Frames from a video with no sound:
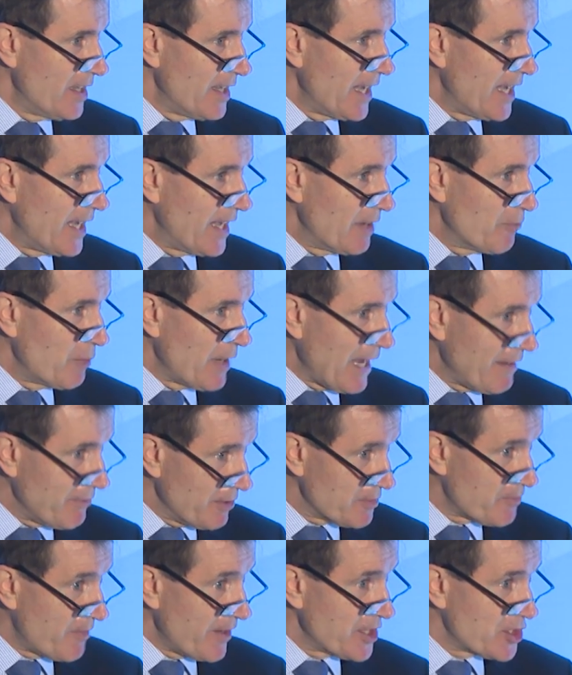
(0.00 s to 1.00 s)
Uh, we have a
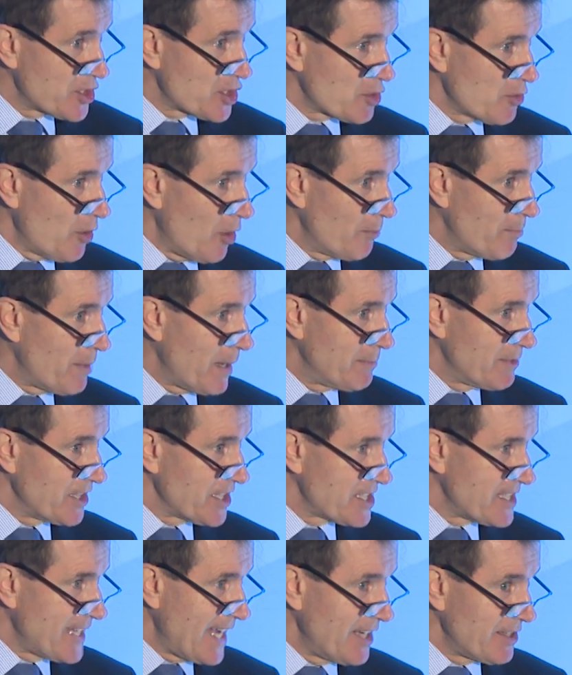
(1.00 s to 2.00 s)
very strong public
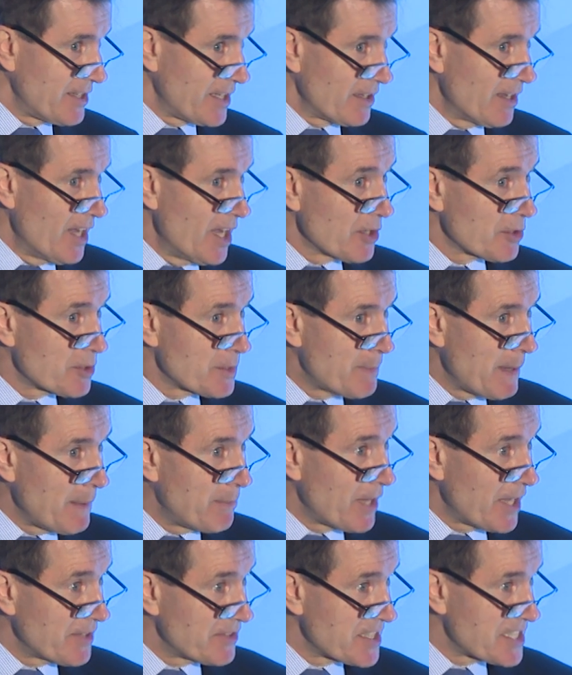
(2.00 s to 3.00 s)
standing, because people
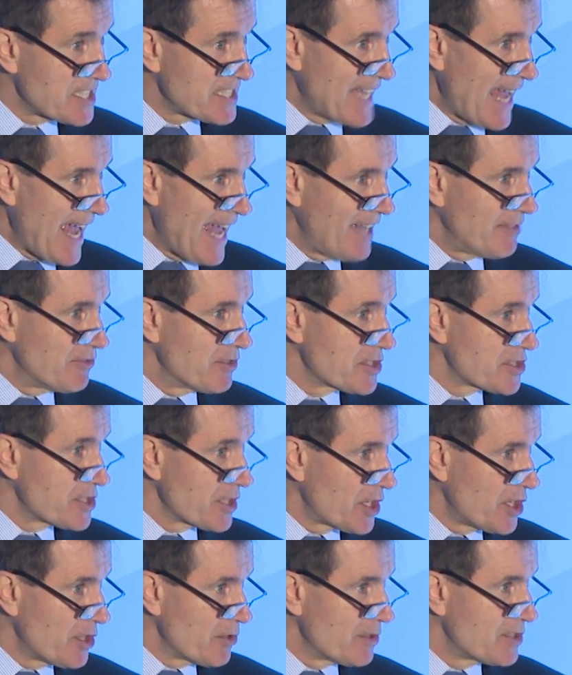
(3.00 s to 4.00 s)
understand that
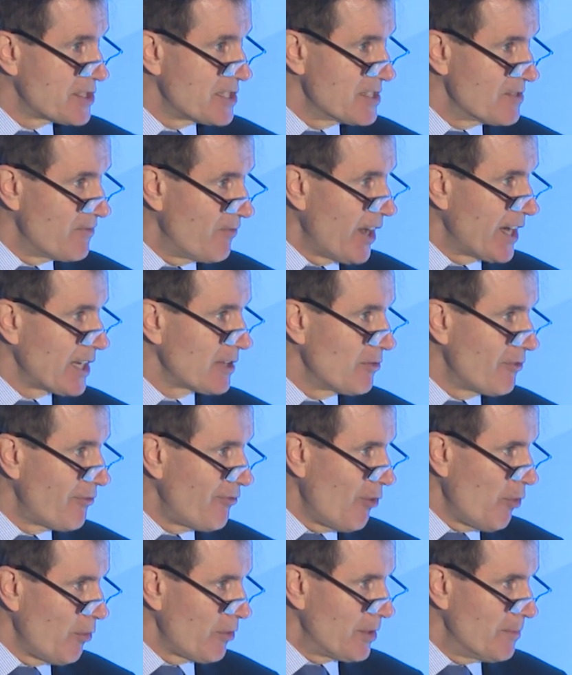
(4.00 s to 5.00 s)
security is vital
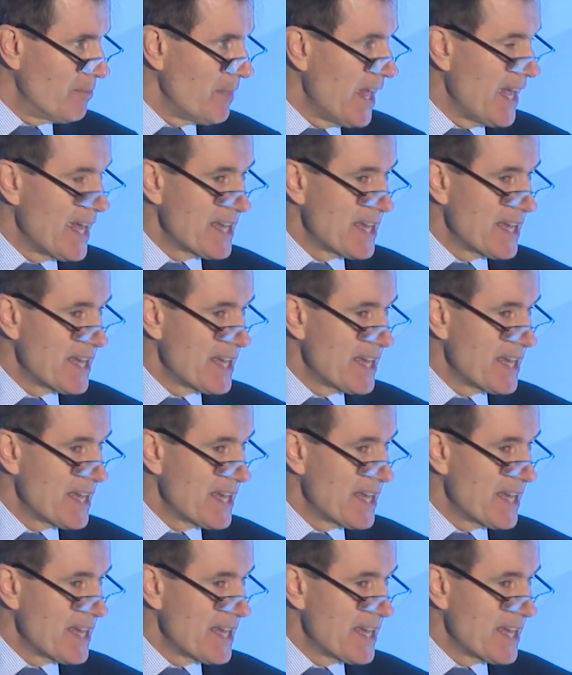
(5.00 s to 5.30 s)
for them.